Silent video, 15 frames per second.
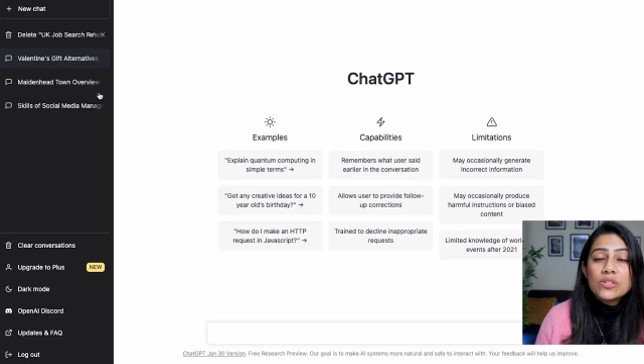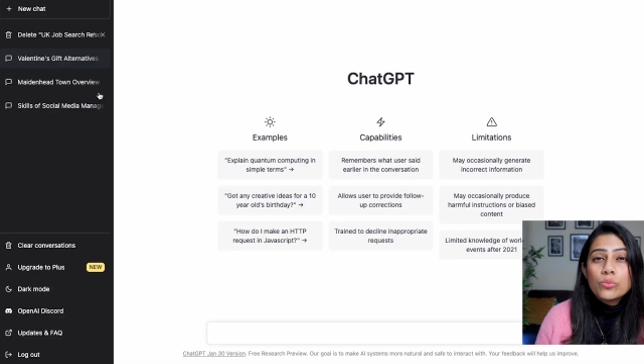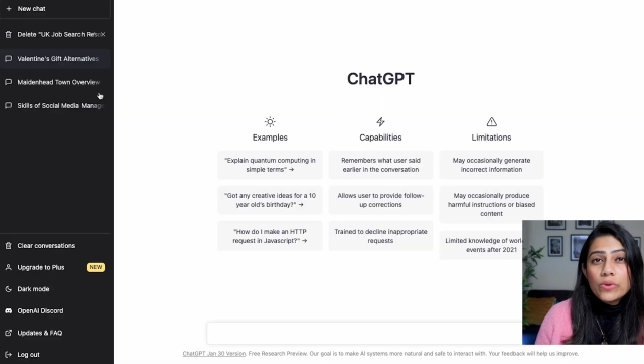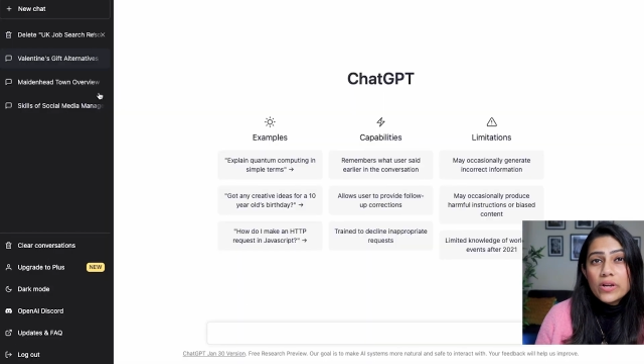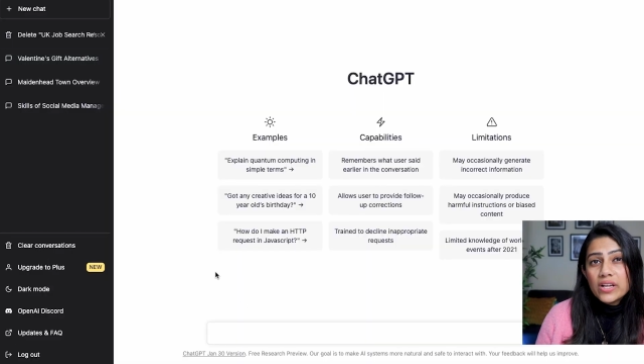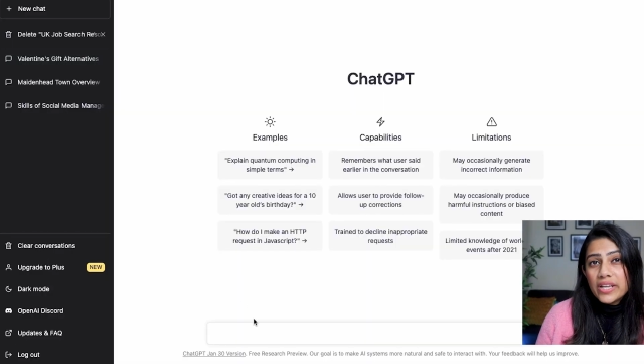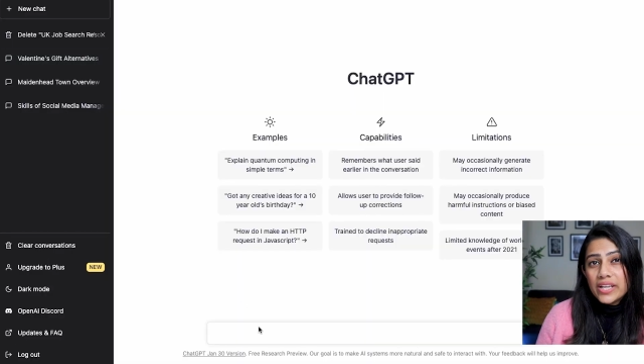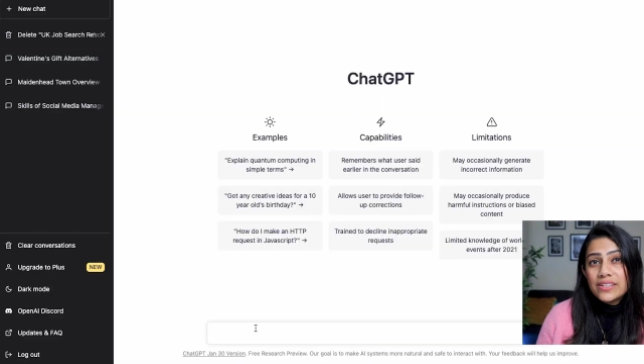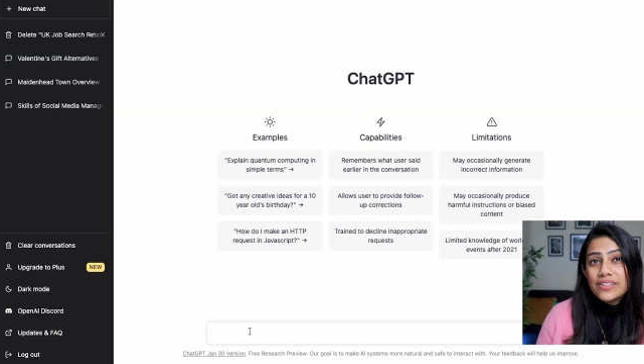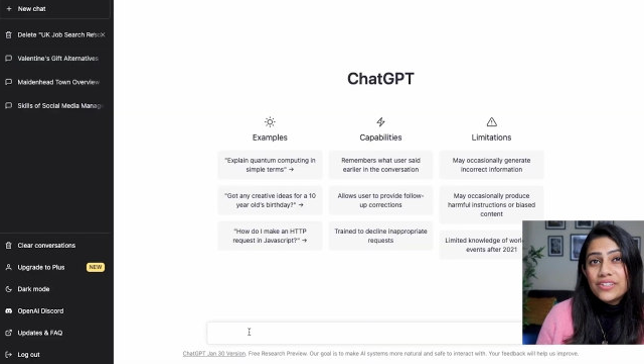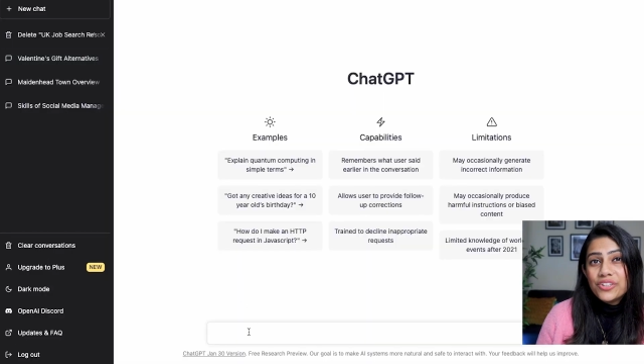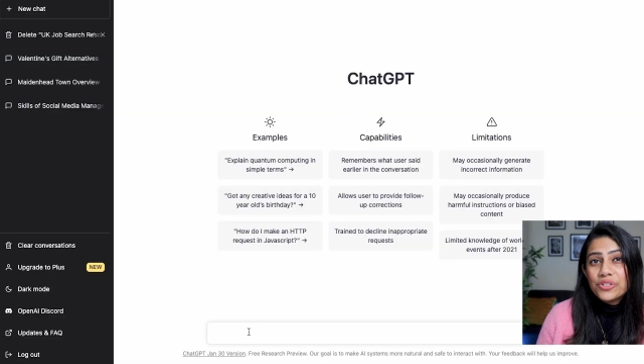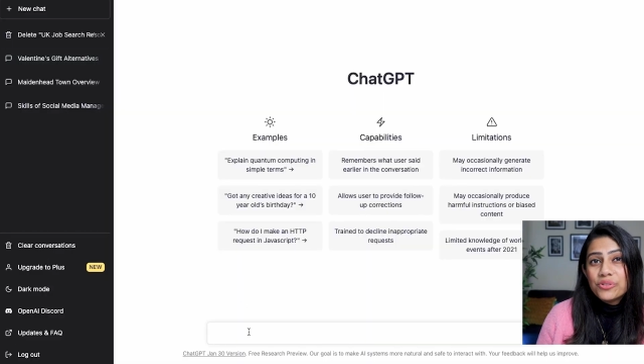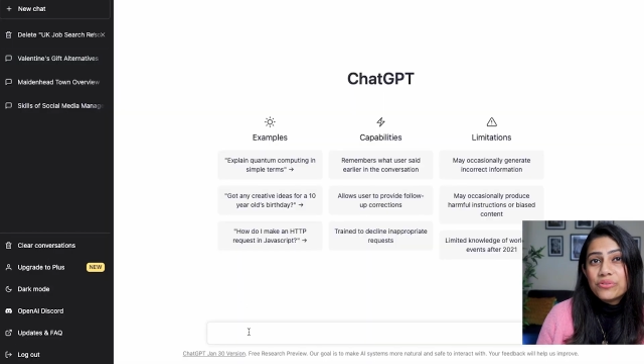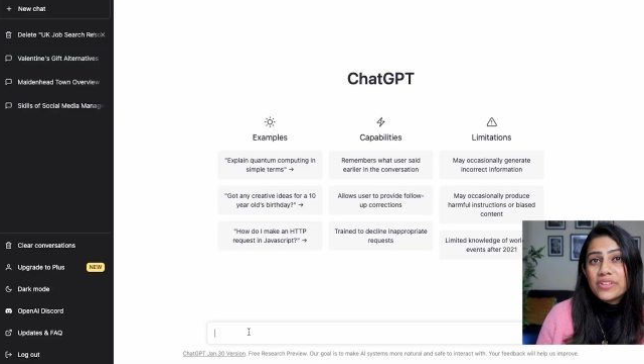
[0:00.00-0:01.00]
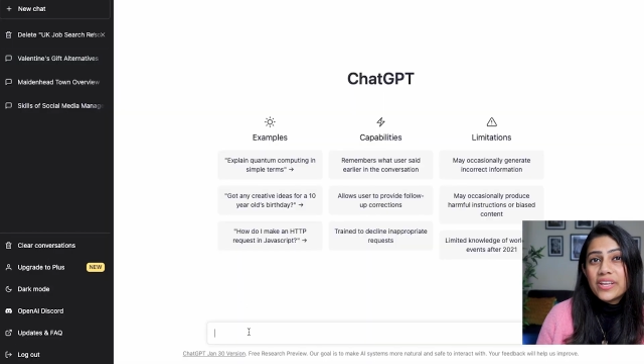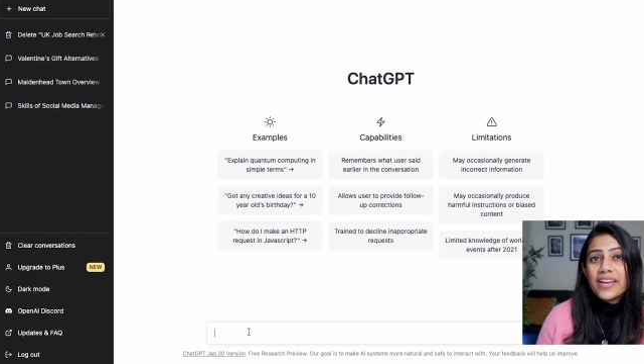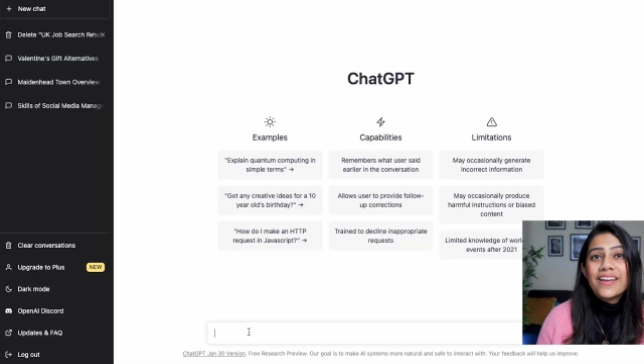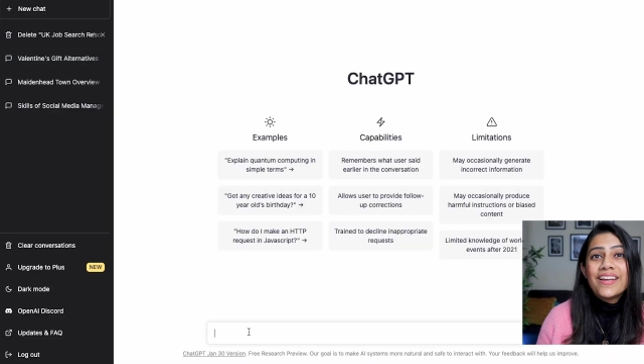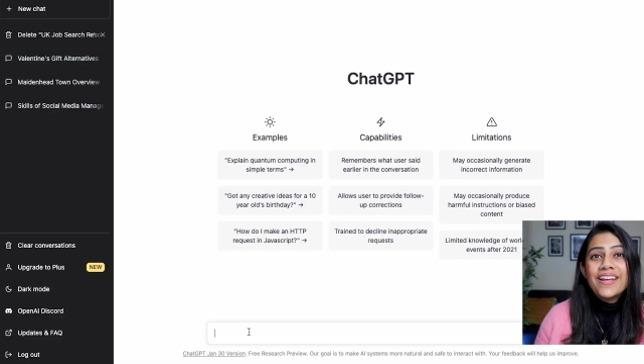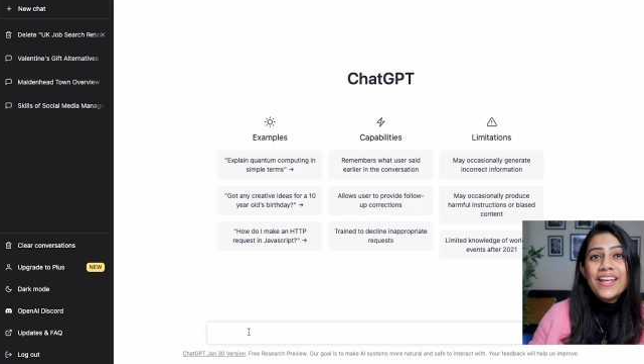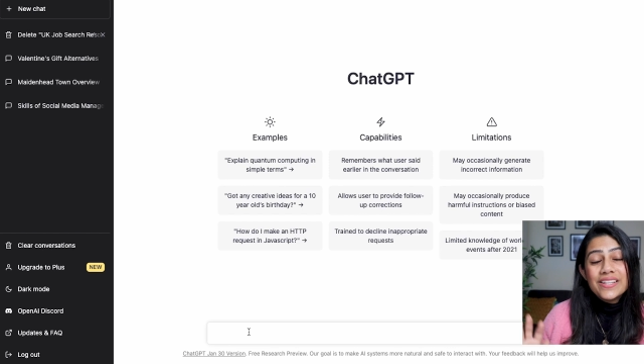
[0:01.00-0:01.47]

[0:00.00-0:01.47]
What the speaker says: to work in the UK?